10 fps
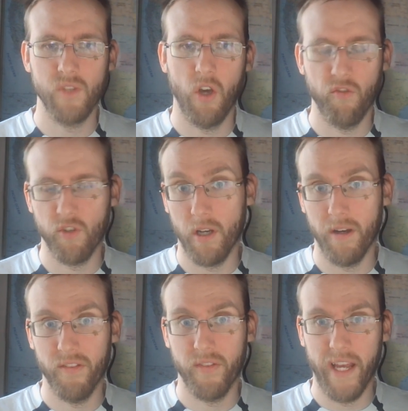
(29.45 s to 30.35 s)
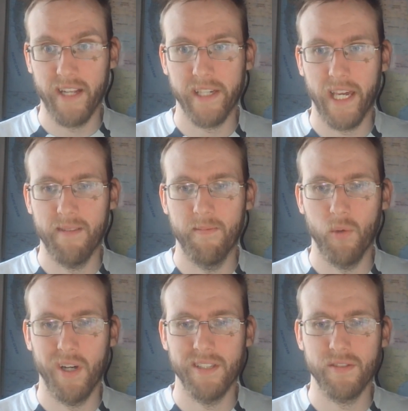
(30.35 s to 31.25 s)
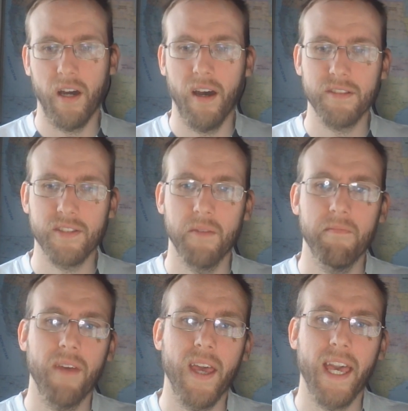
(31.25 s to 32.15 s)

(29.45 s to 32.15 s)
overall, that game was awesome.